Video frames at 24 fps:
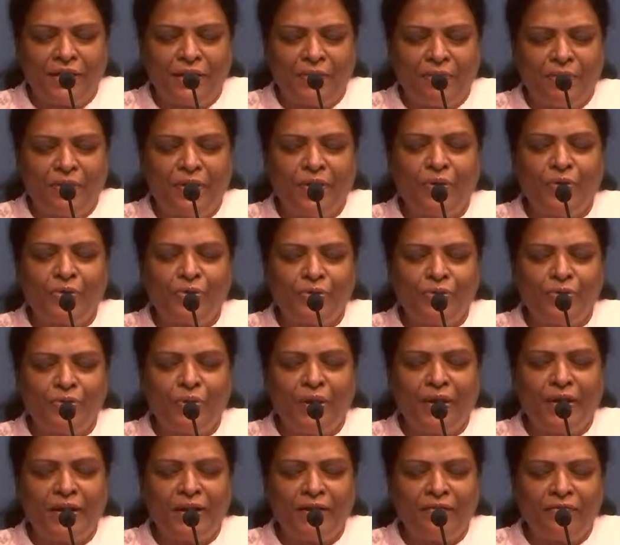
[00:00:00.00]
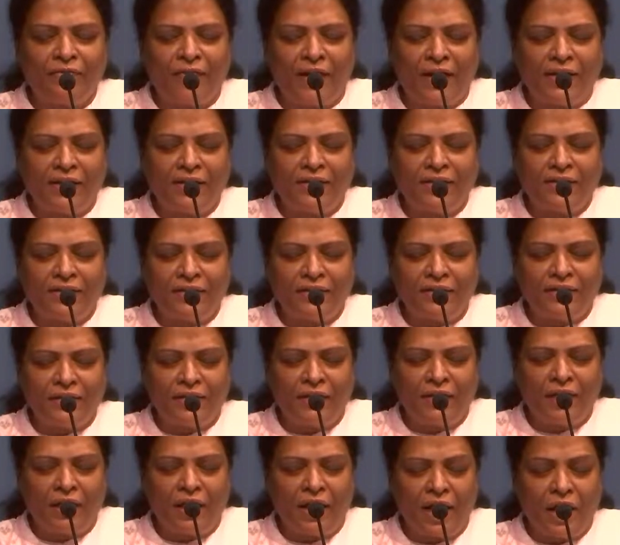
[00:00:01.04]
because you are our Father,
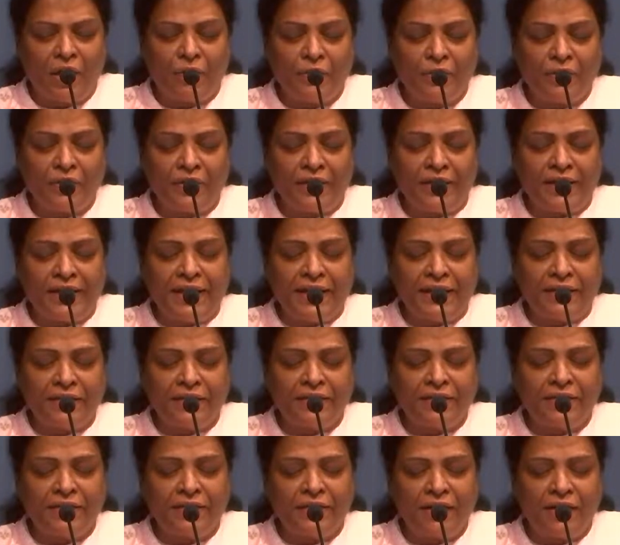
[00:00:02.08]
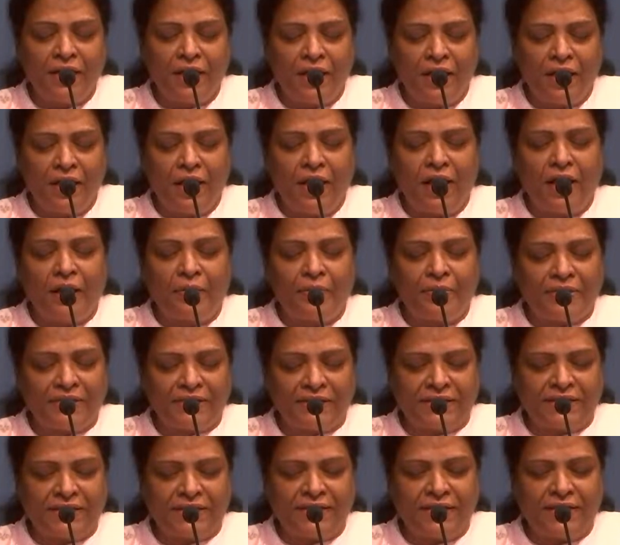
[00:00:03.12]
our Creator, our
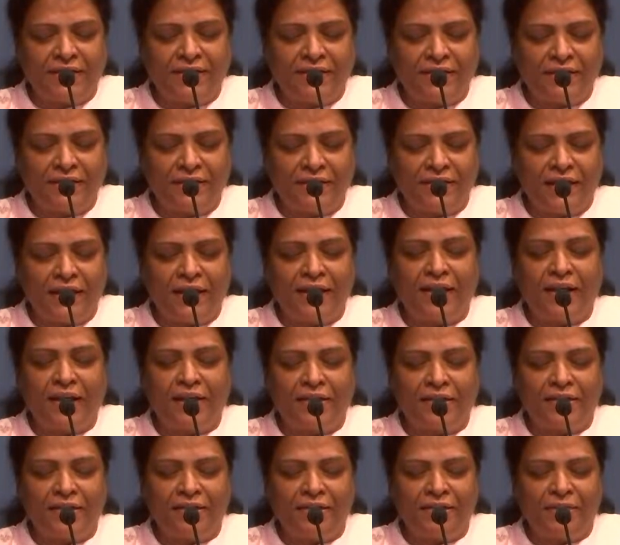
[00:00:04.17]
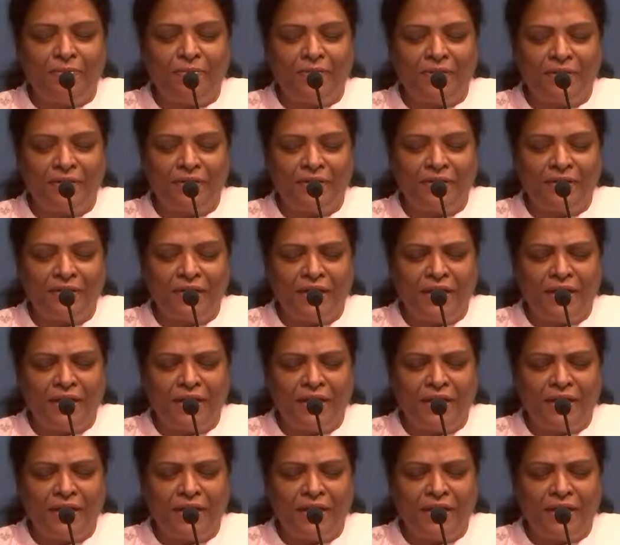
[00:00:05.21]
Sustainer, and our Redeemer.